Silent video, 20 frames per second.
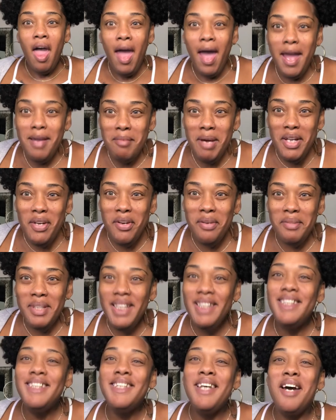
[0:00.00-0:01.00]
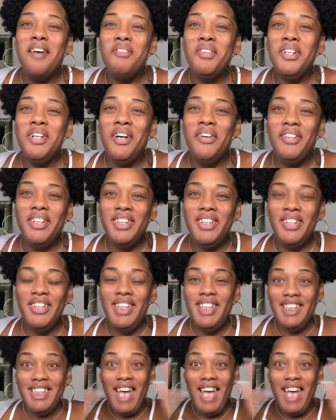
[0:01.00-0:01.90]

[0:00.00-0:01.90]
Hey my groovies, time to grow with Cherice.